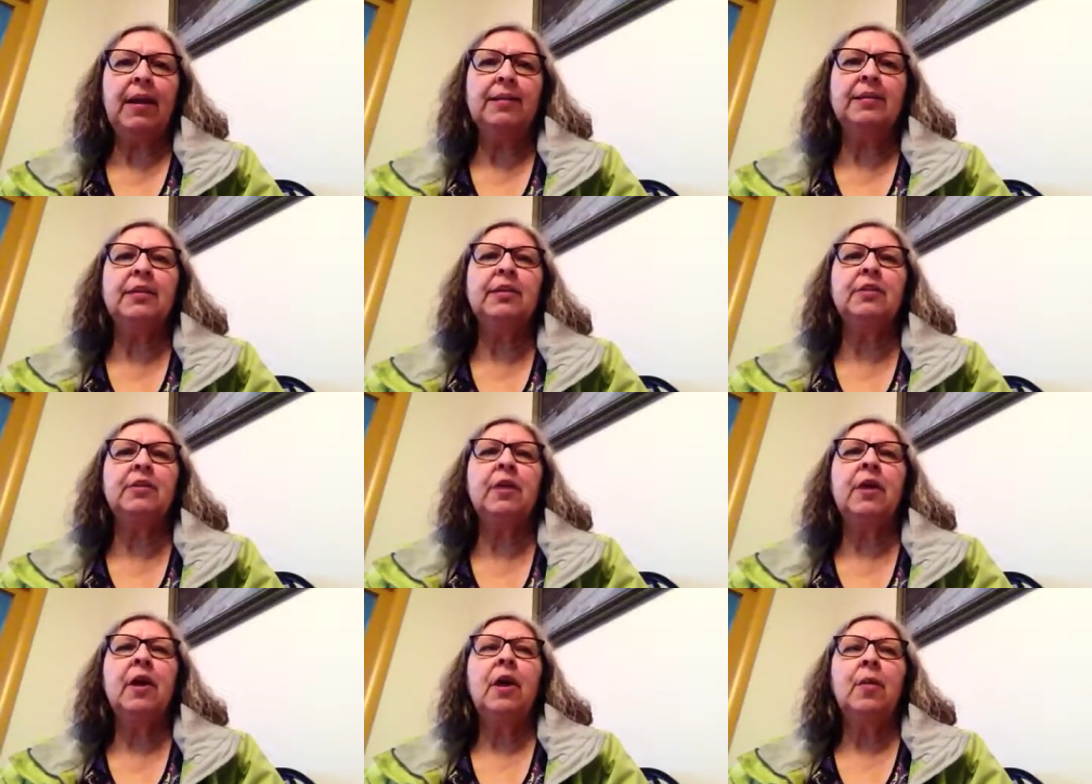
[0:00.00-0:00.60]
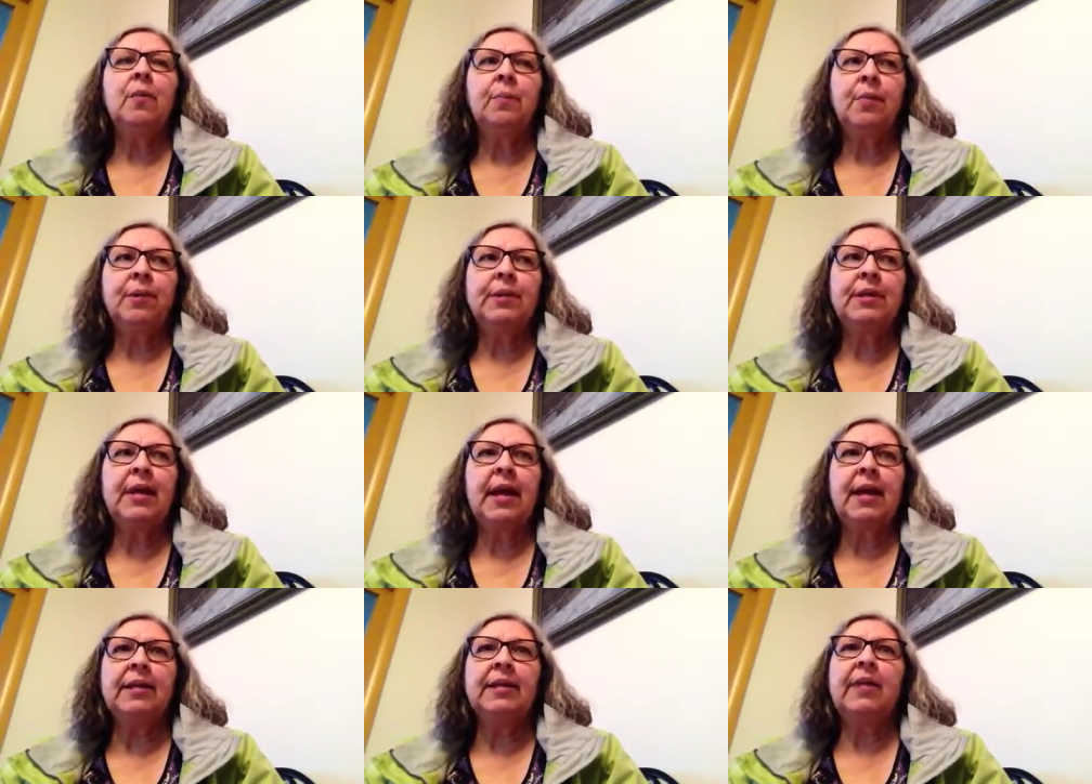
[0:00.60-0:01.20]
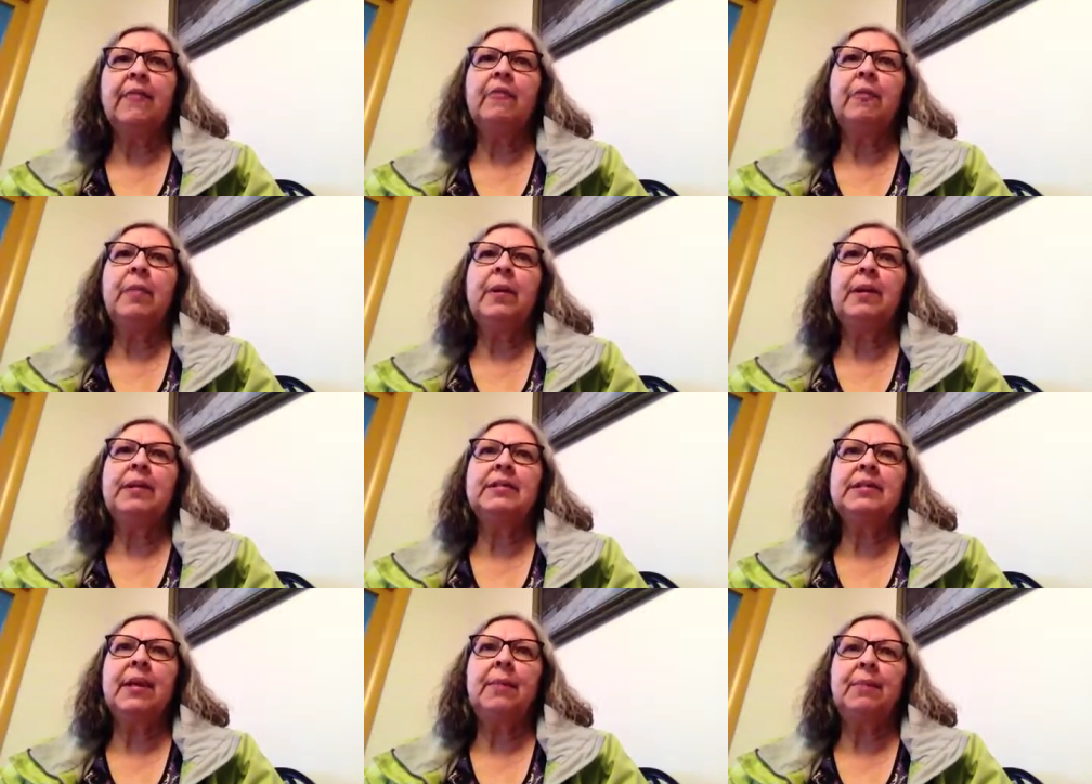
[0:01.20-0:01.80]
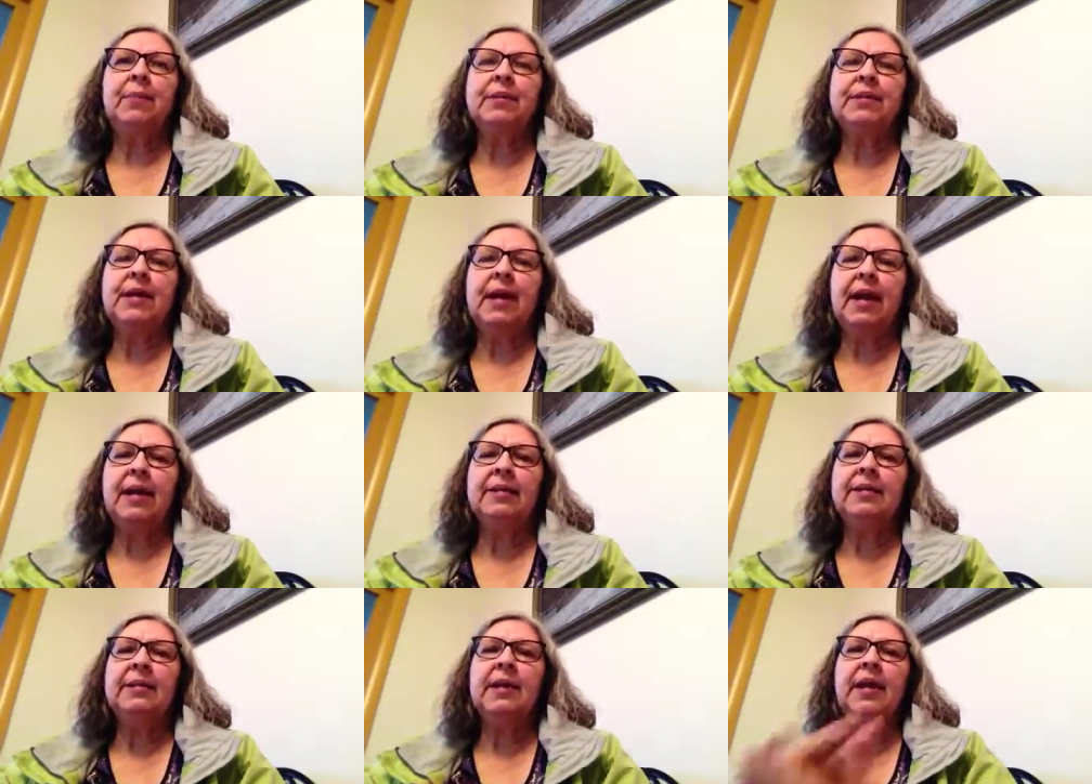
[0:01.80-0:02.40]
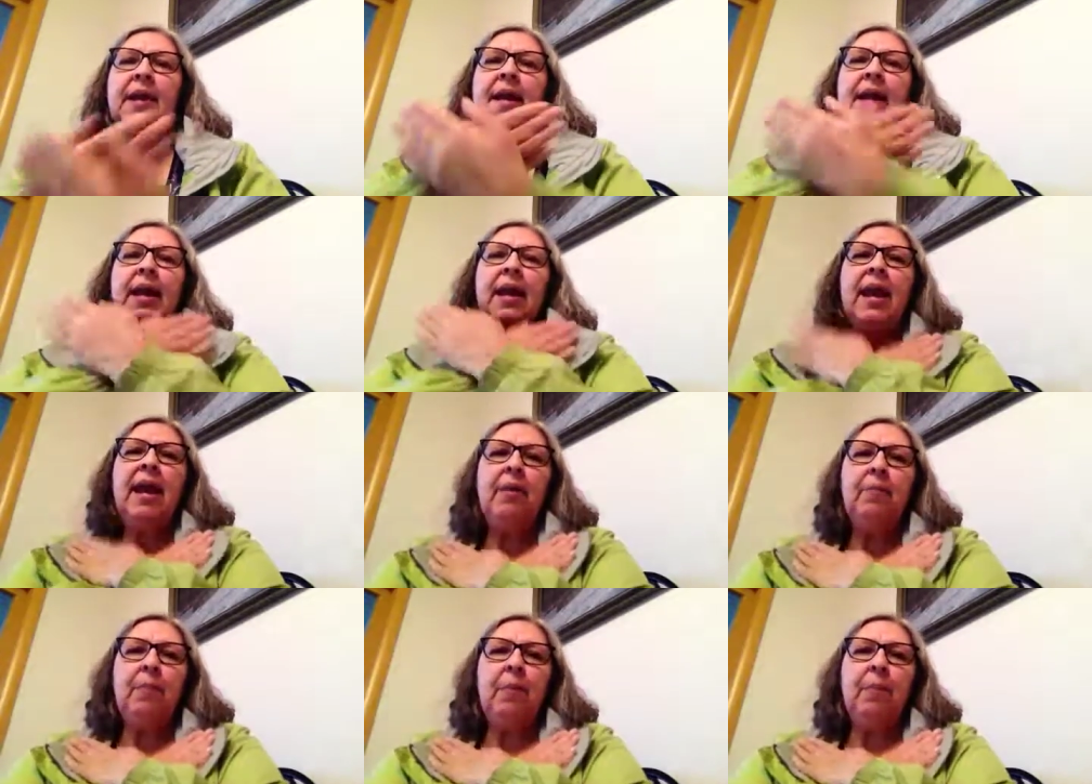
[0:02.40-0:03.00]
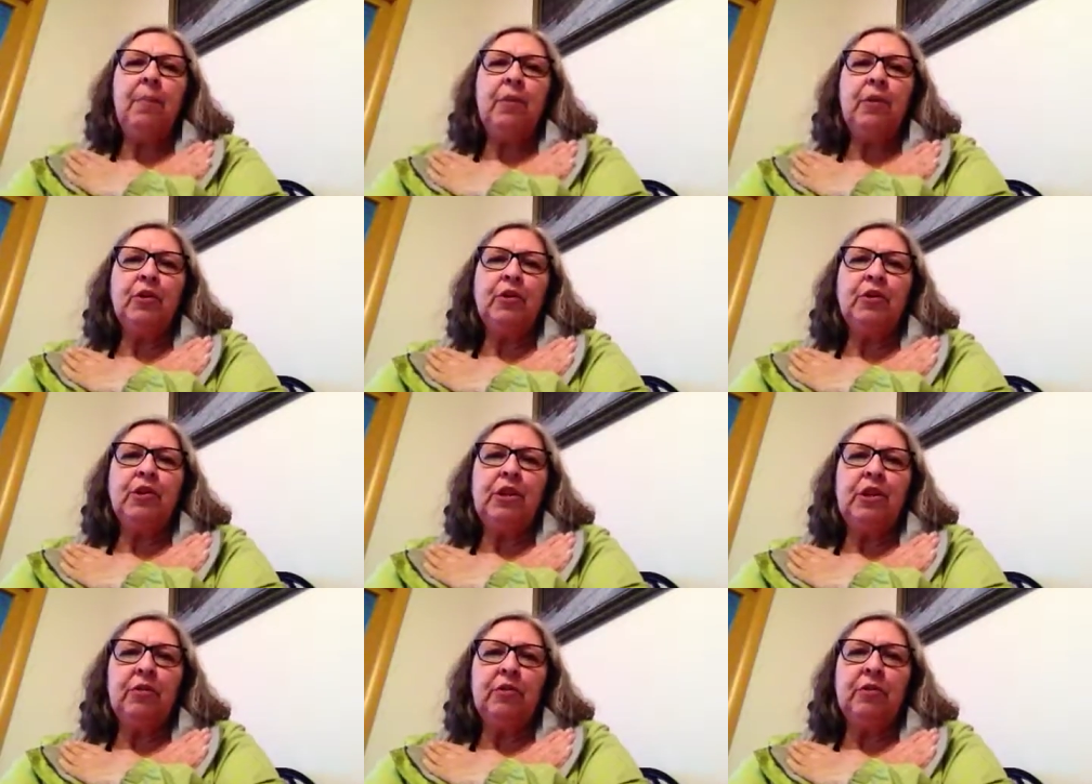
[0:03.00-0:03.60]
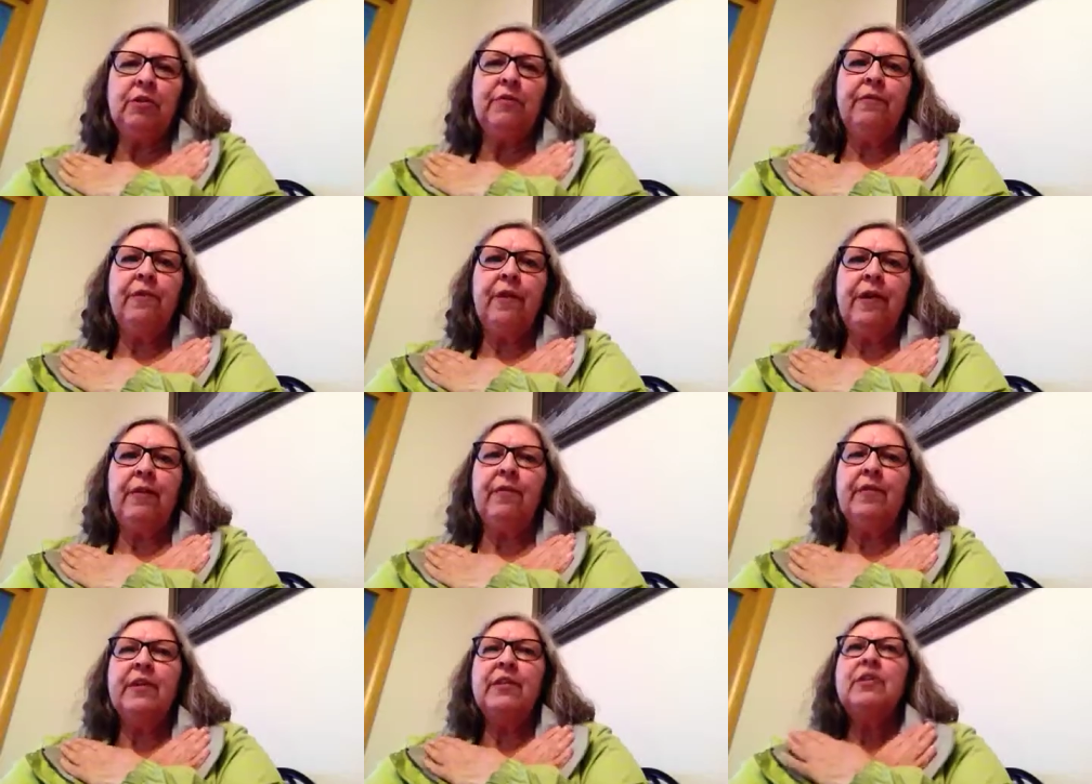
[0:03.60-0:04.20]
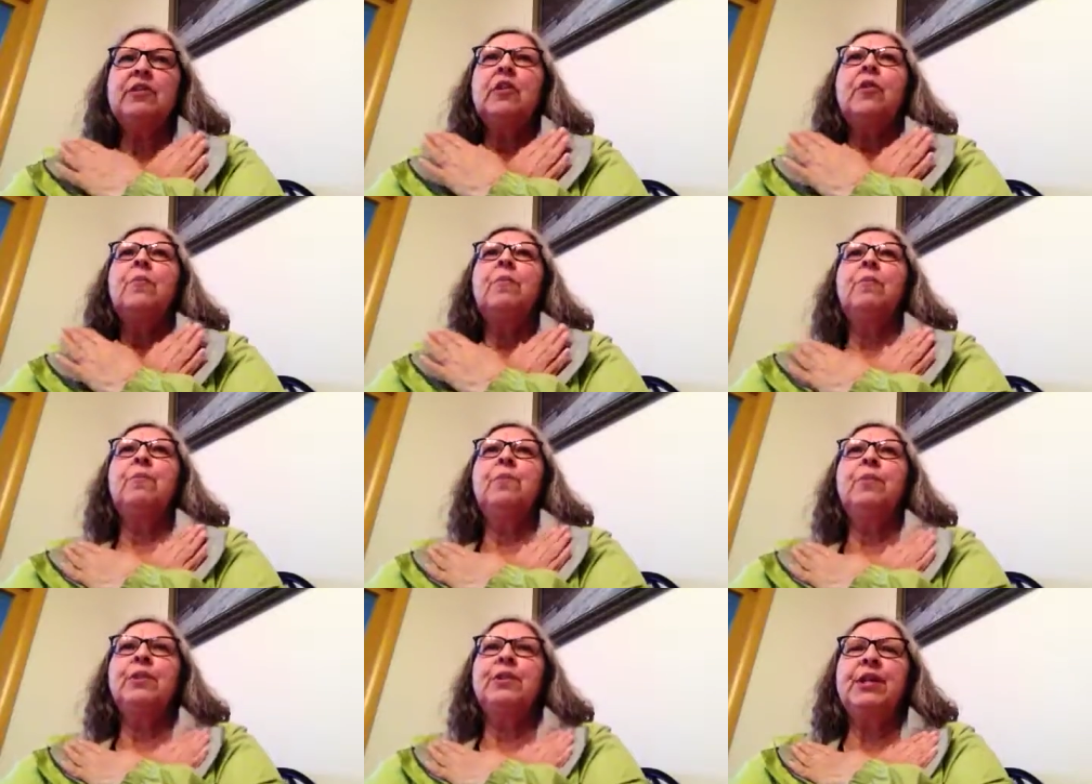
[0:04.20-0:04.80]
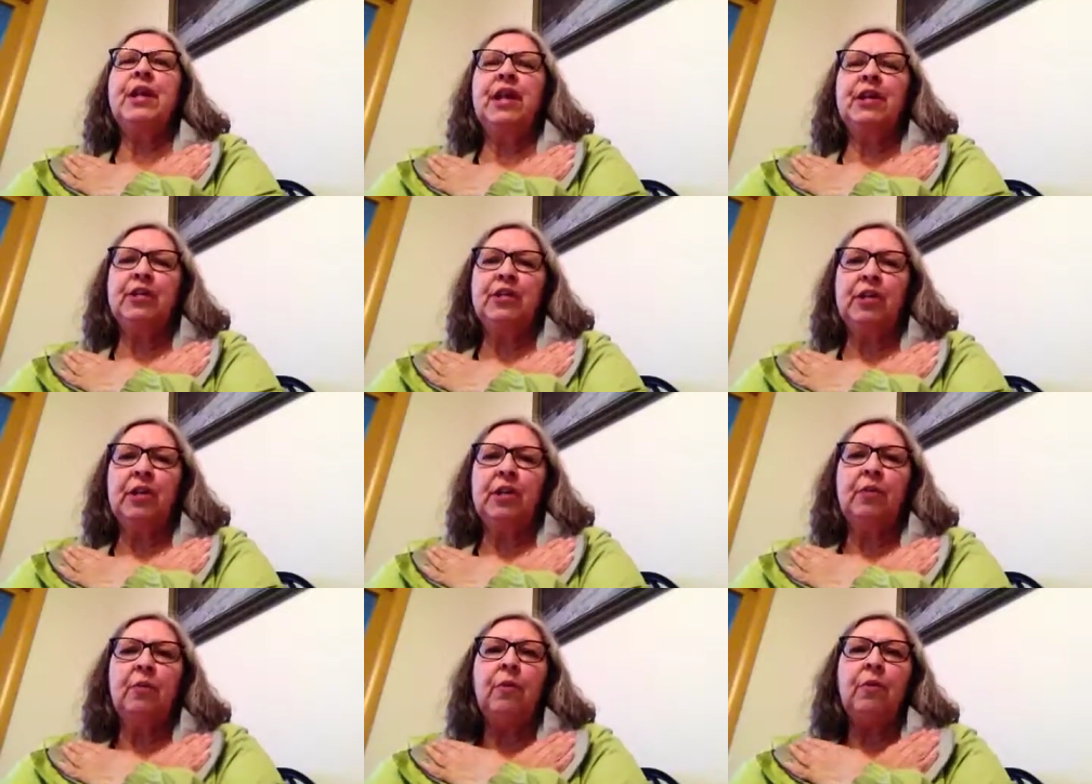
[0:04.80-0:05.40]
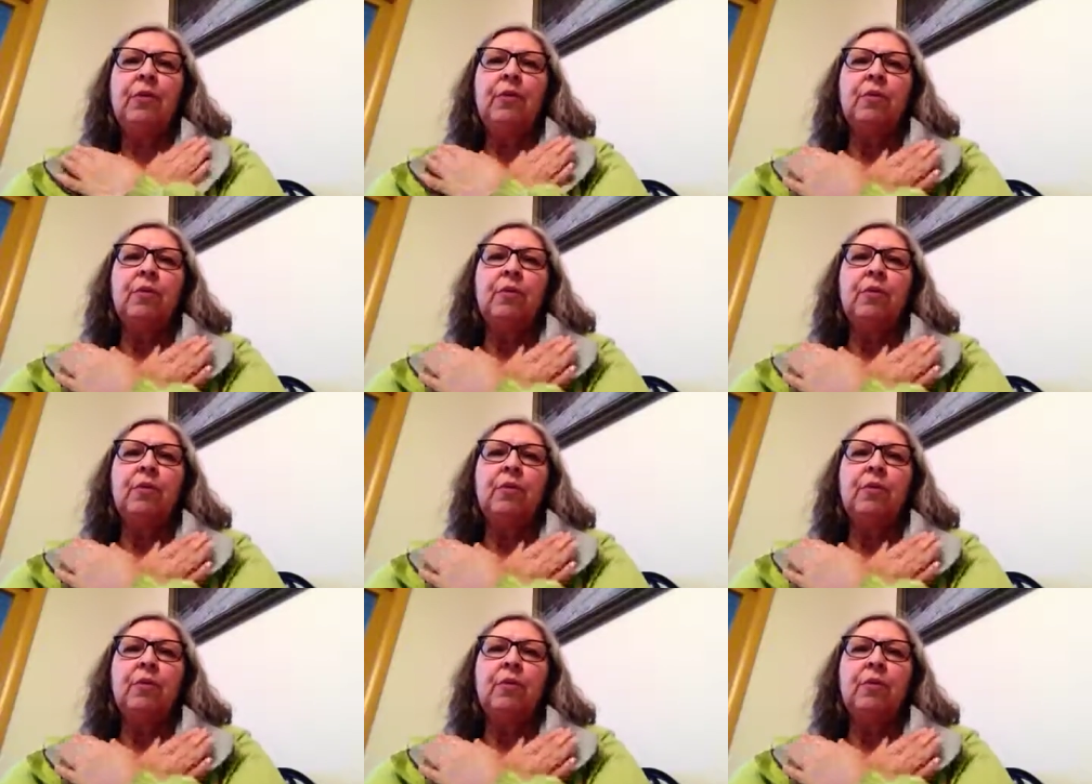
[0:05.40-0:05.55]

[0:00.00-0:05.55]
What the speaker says: I says protect. Everybody say protect, and we put a shield in front of us. So protection.